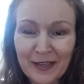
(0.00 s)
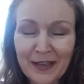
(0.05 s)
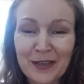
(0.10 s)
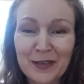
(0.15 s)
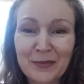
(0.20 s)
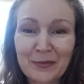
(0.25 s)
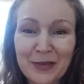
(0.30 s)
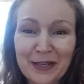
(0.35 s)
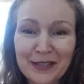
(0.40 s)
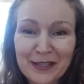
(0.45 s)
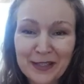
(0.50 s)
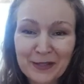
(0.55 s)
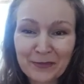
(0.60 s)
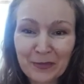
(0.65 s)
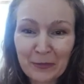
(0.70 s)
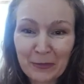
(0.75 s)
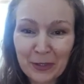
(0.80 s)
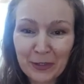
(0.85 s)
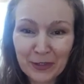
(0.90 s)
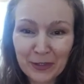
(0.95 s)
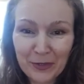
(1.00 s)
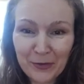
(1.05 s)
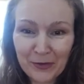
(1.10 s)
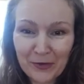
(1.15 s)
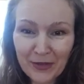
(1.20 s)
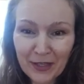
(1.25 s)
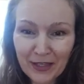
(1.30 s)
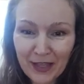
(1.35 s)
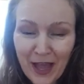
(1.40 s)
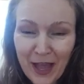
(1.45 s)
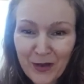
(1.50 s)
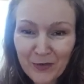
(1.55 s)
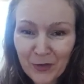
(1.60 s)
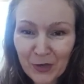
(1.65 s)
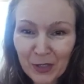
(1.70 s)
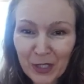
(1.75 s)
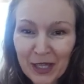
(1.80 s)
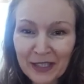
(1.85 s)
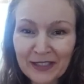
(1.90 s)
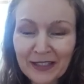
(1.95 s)
Anybody's familiar with it? Hi,
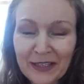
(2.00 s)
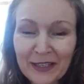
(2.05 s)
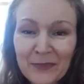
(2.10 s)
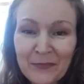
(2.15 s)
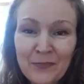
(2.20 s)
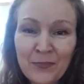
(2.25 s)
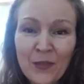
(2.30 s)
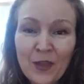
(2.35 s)
Rolanda.